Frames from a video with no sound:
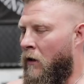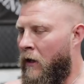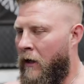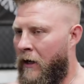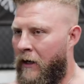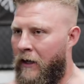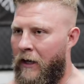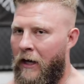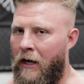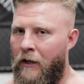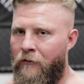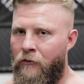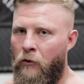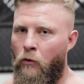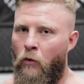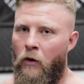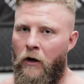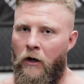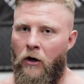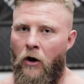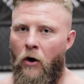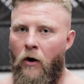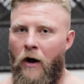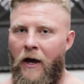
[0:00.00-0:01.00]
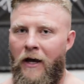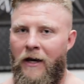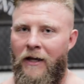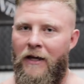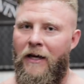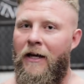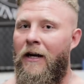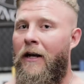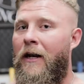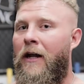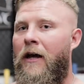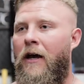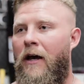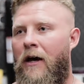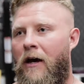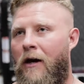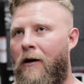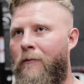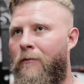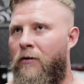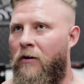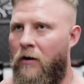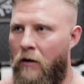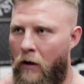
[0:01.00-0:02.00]
And again, if you wanna go ahead and get
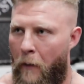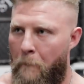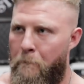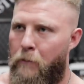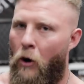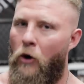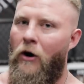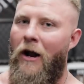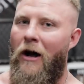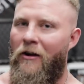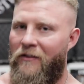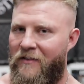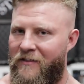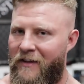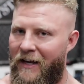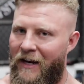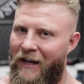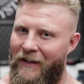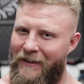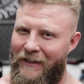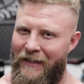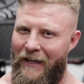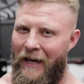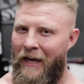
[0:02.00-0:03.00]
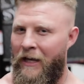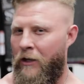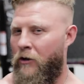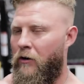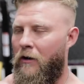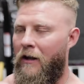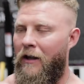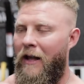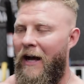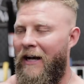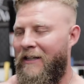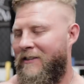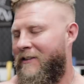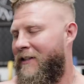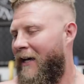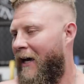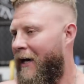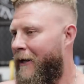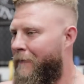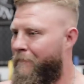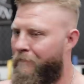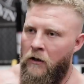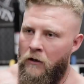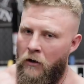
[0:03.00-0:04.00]
a burnout set at the end or the last
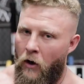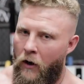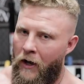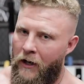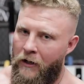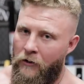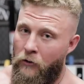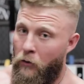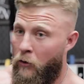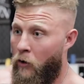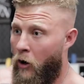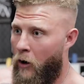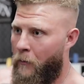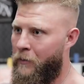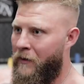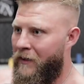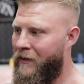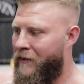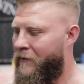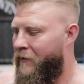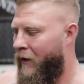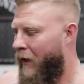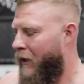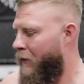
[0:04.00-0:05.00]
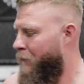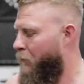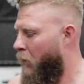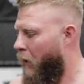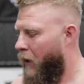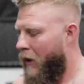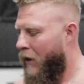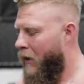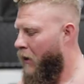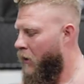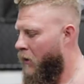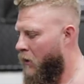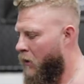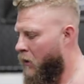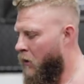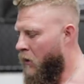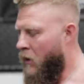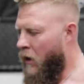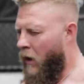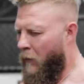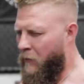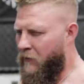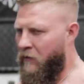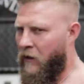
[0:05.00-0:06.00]
set, go ahead and do an RPE 10, but
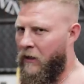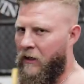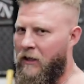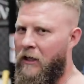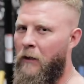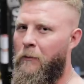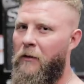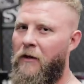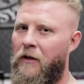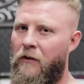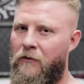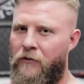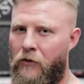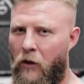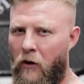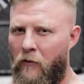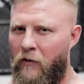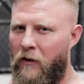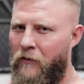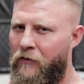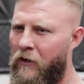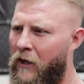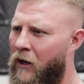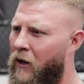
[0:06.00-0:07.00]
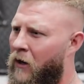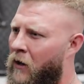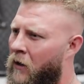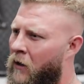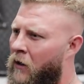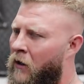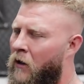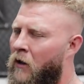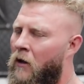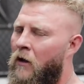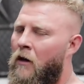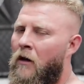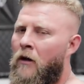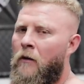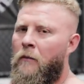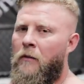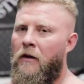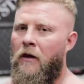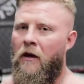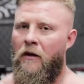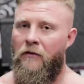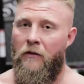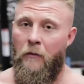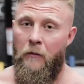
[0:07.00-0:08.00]
I'm just gonna keep you conservative here
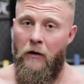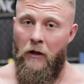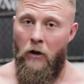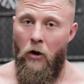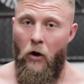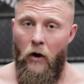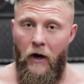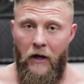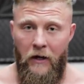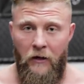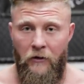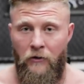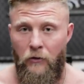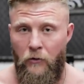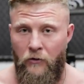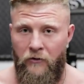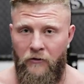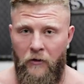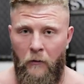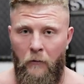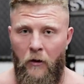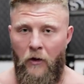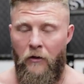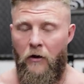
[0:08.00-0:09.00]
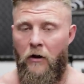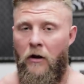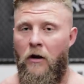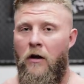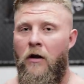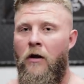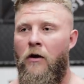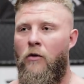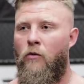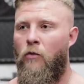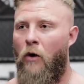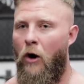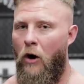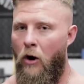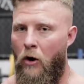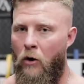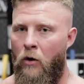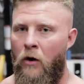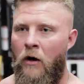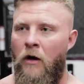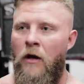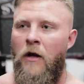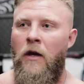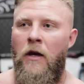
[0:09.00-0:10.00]
because I'm gonna go ahead and do some other
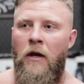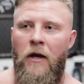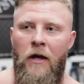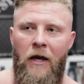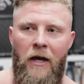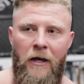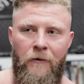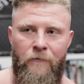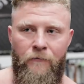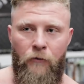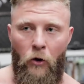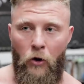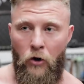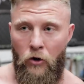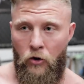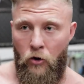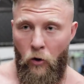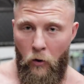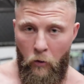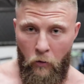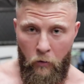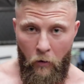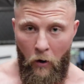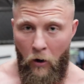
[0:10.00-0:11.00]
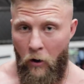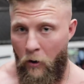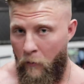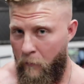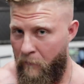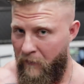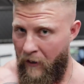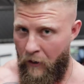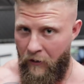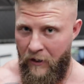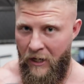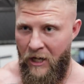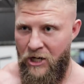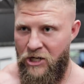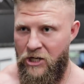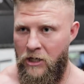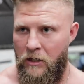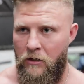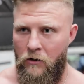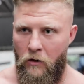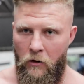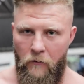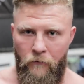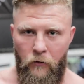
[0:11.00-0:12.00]
row and vertical row
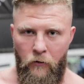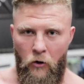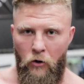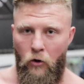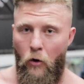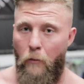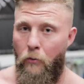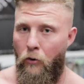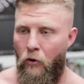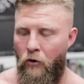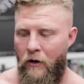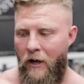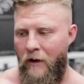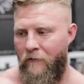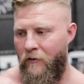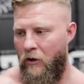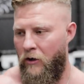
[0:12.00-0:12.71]
variation or vertical pull down